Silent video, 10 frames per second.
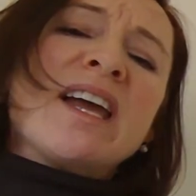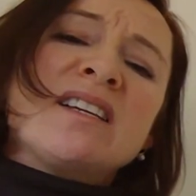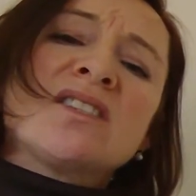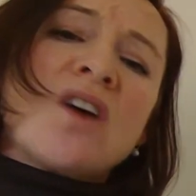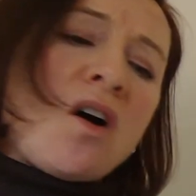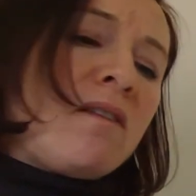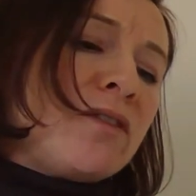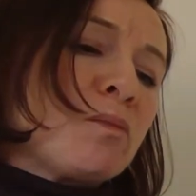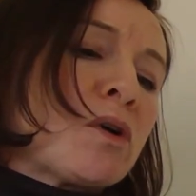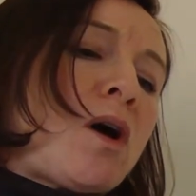they solve
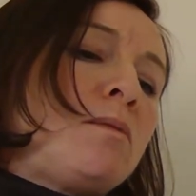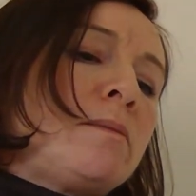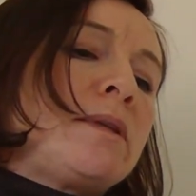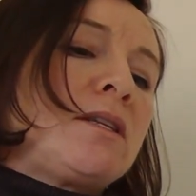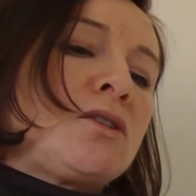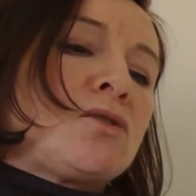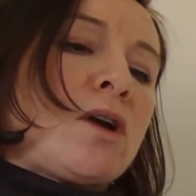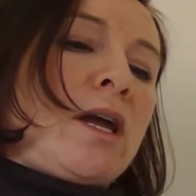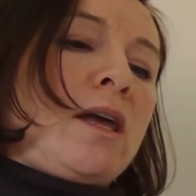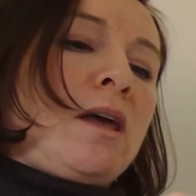the problem in the story.